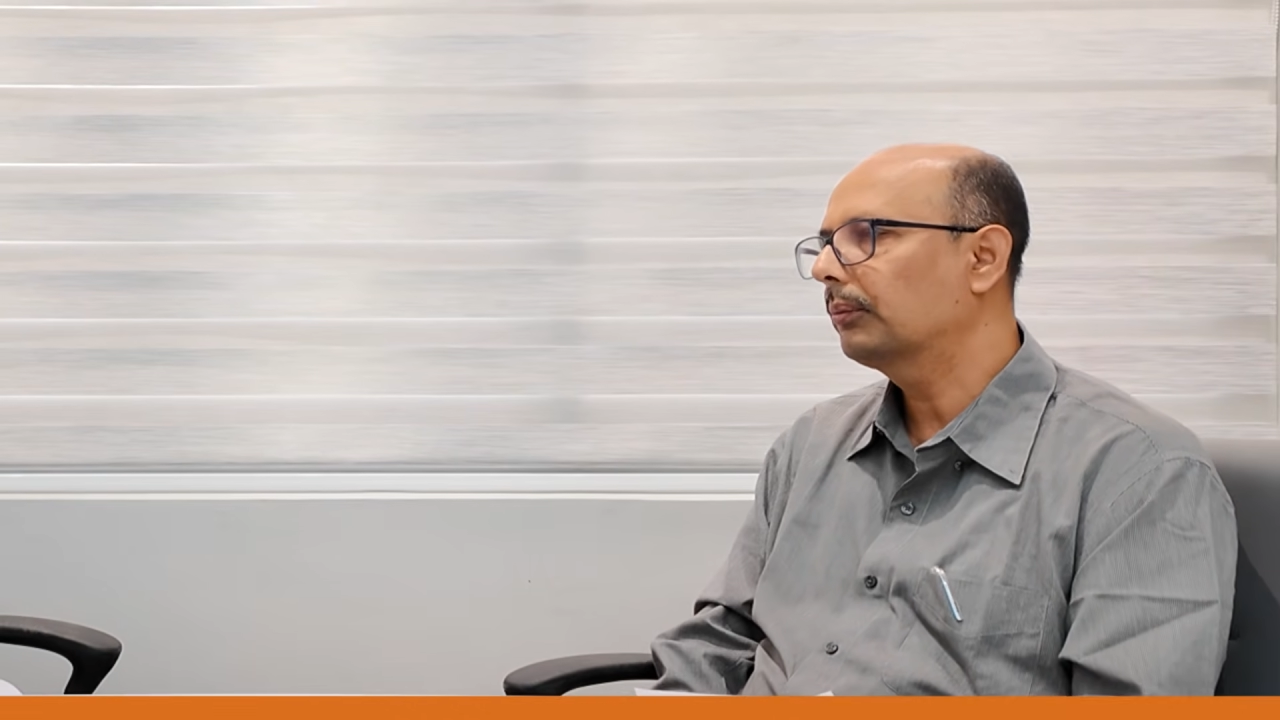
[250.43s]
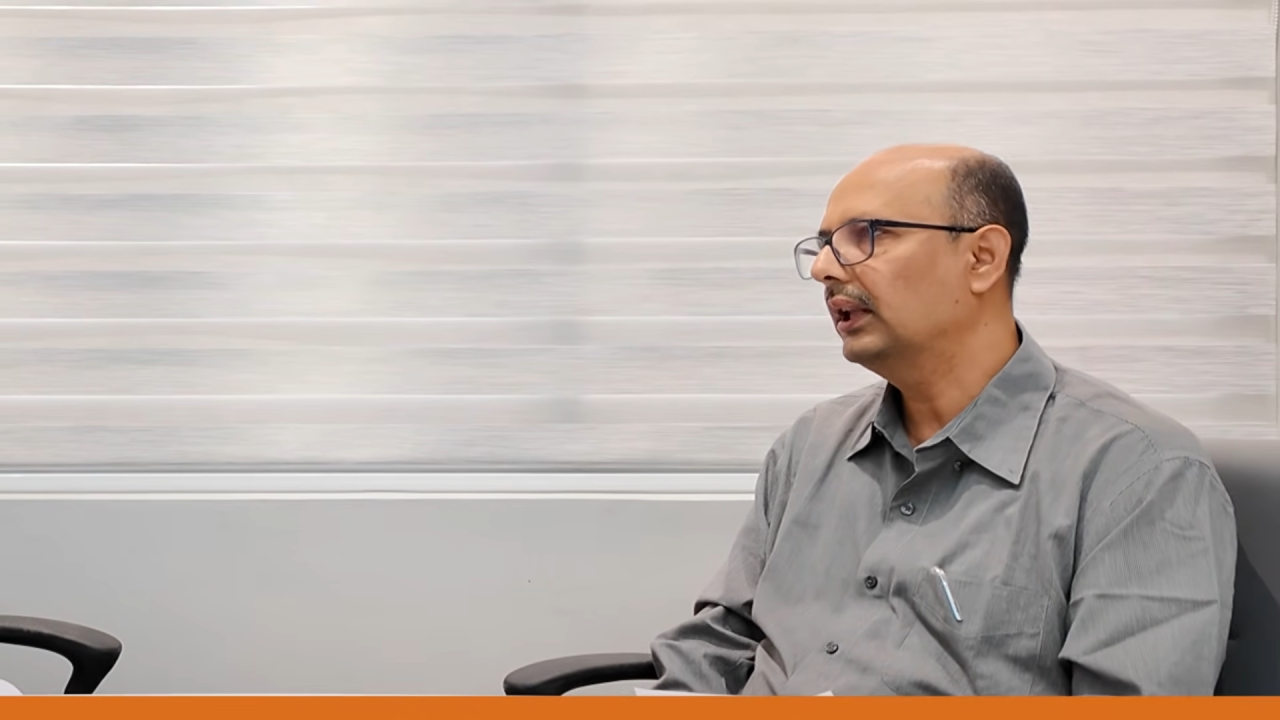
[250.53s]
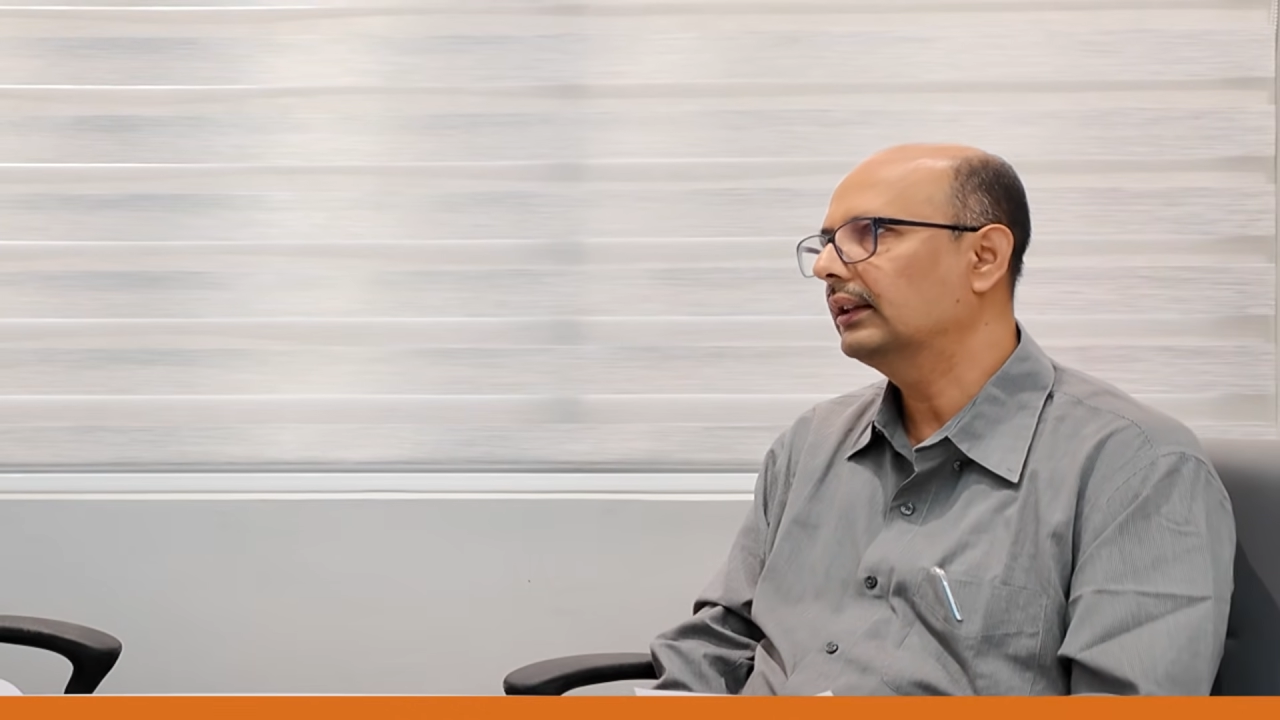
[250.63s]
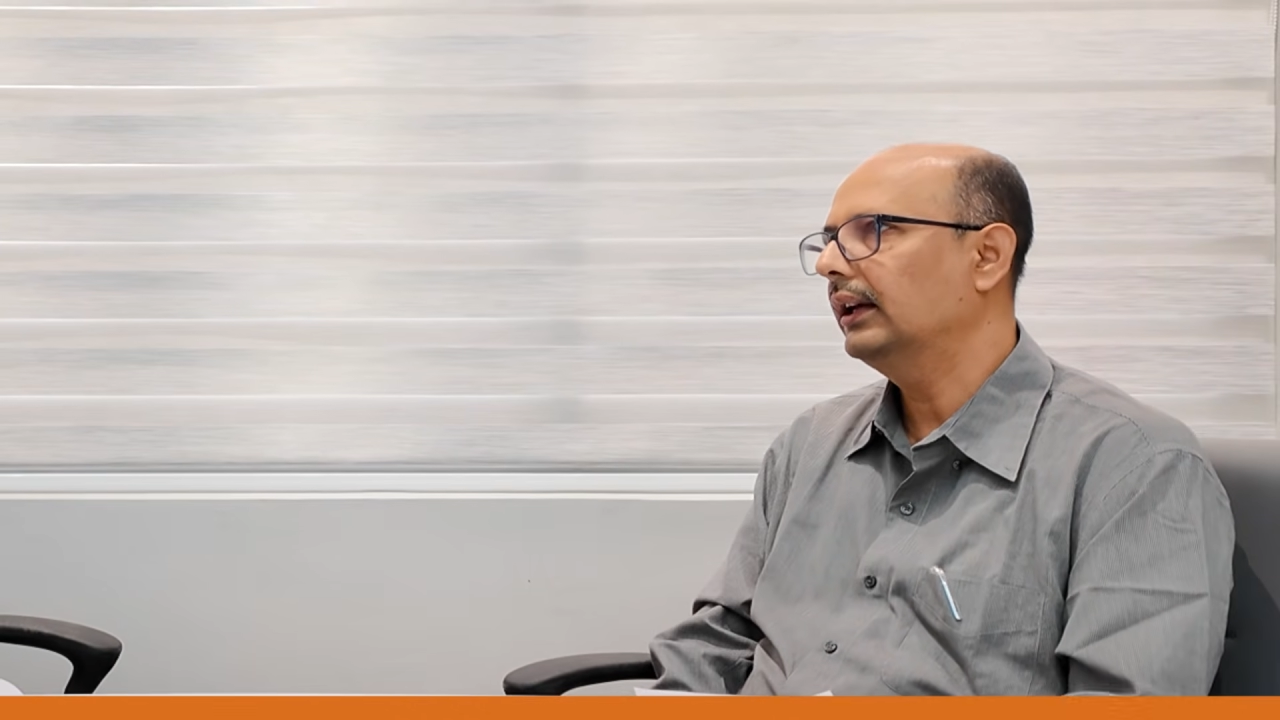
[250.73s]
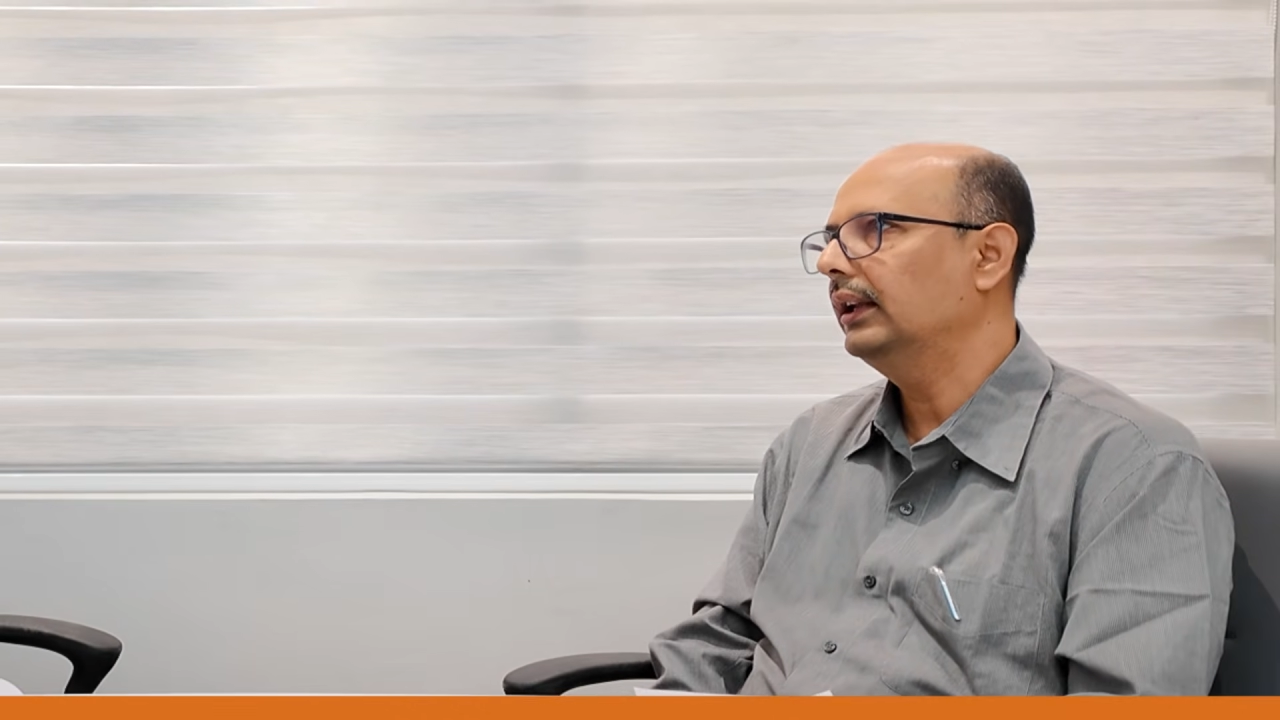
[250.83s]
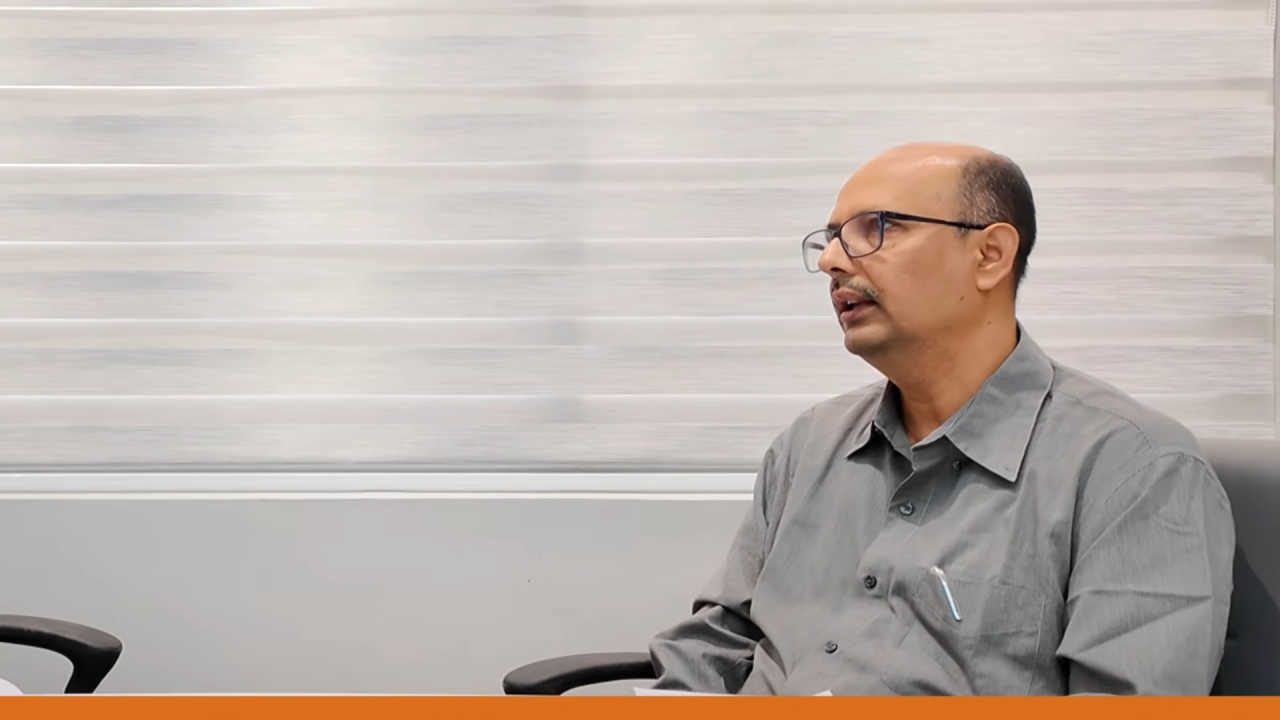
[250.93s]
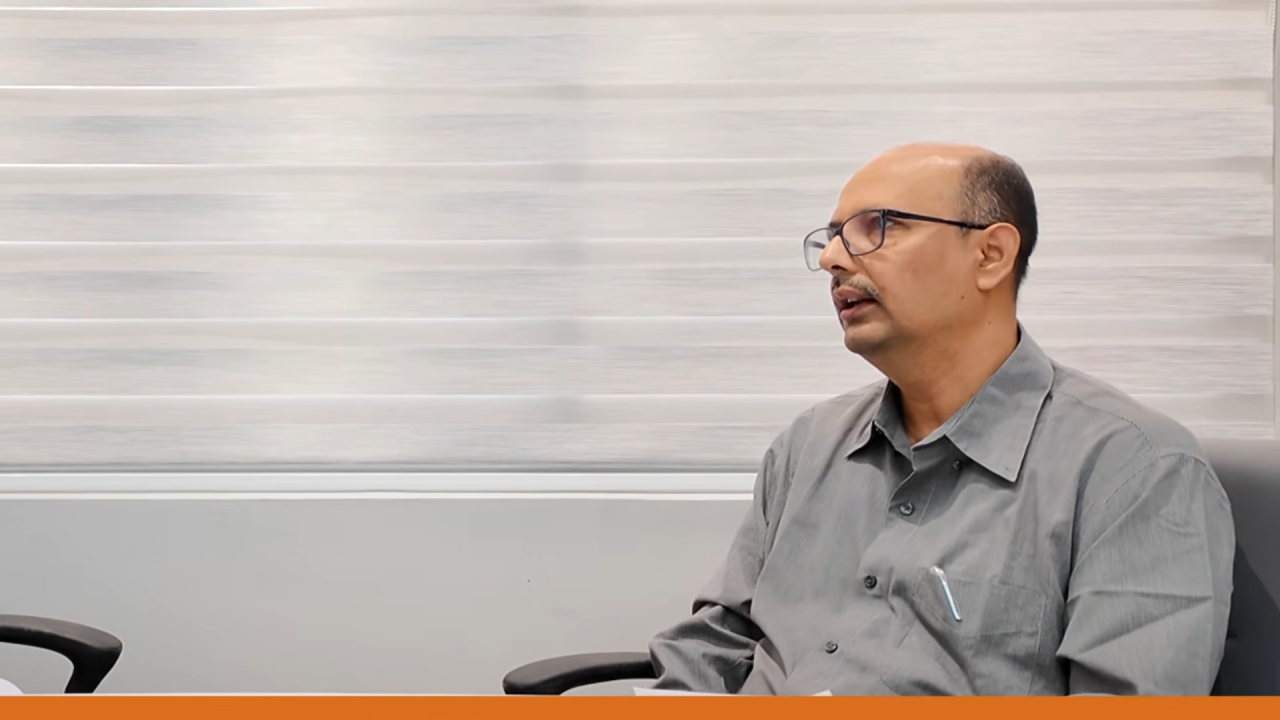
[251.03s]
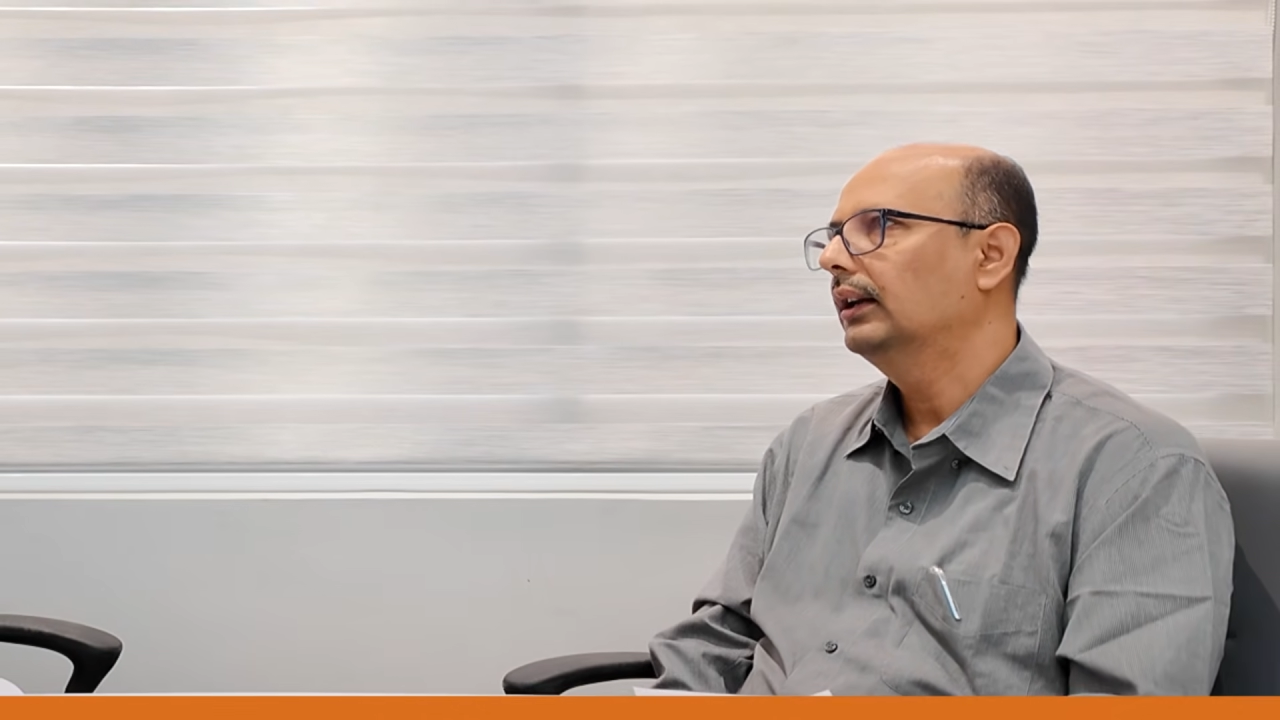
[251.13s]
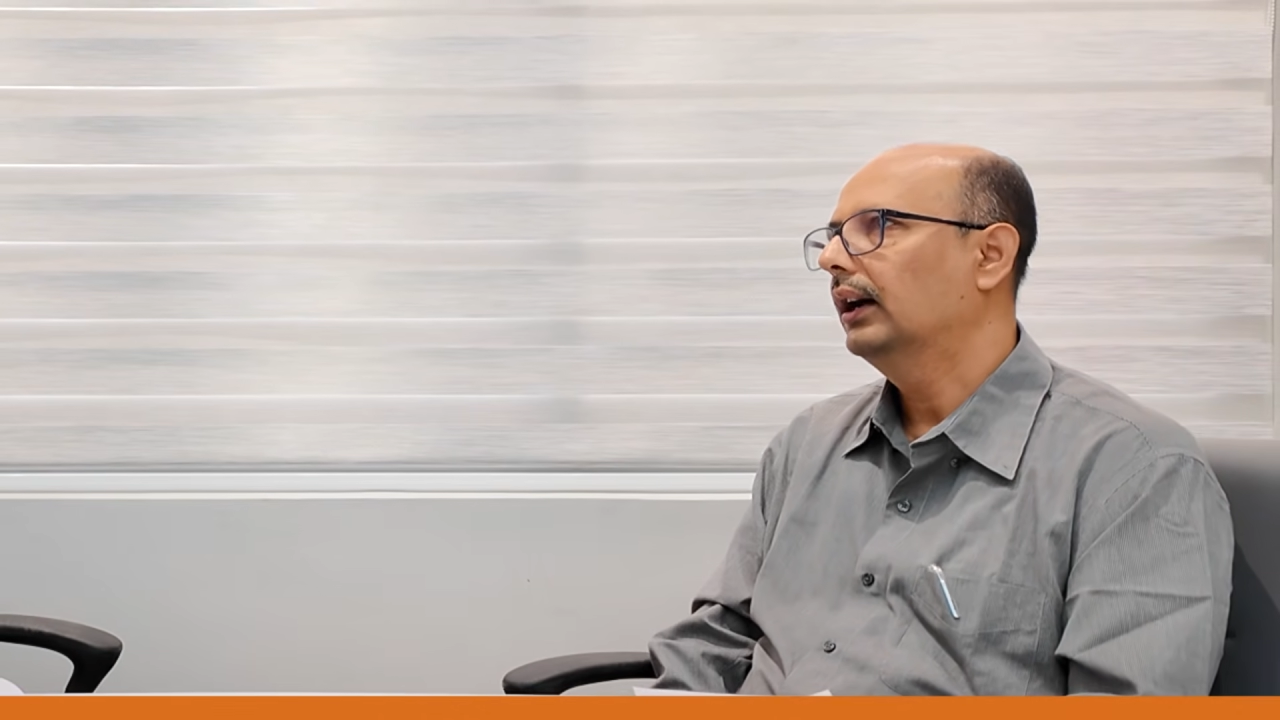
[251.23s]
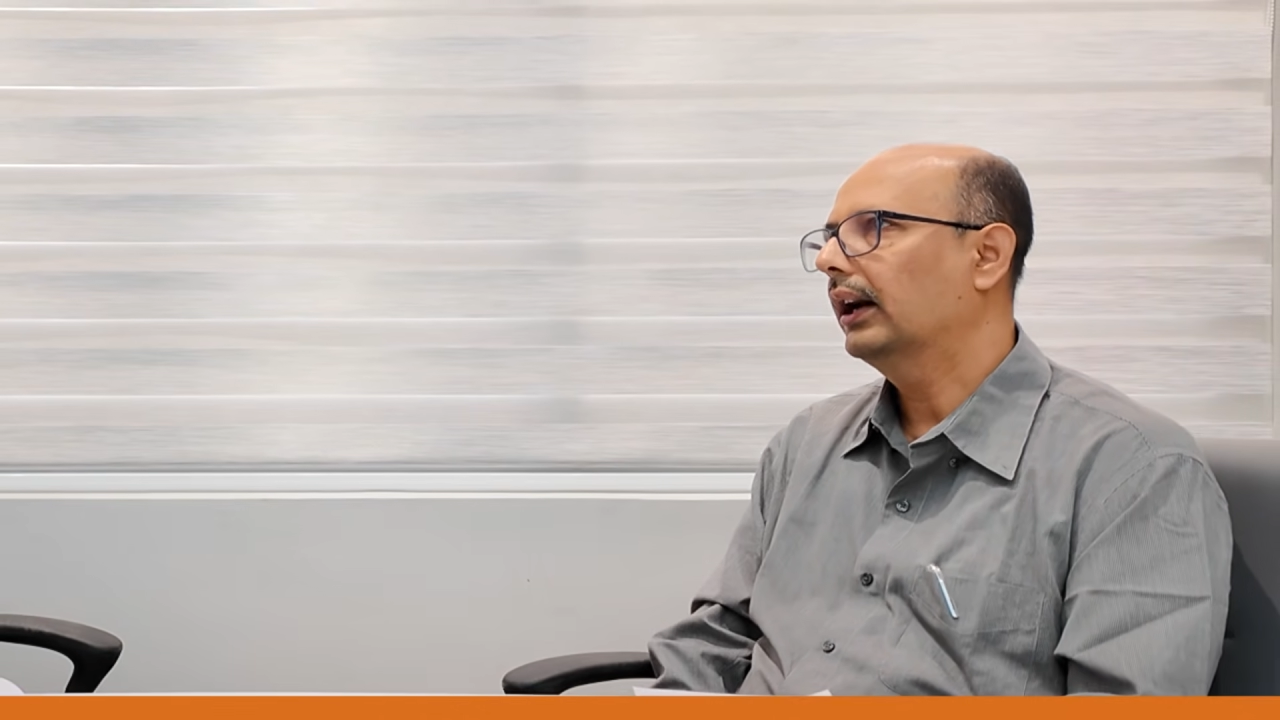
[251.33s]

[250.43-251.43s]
but then